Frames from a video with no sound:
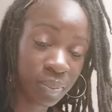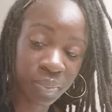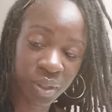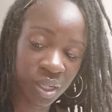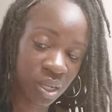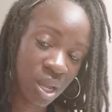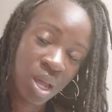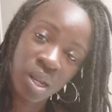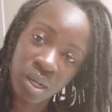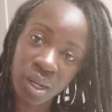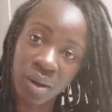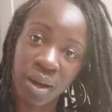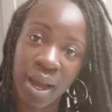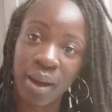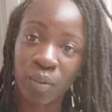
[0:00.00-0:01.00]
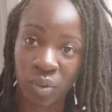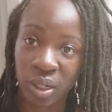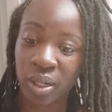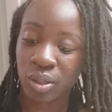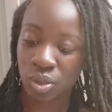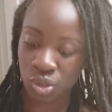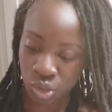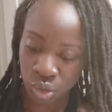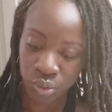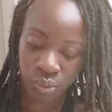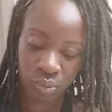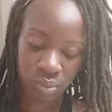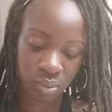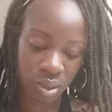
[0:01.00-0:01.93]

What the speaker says: but no, I want two,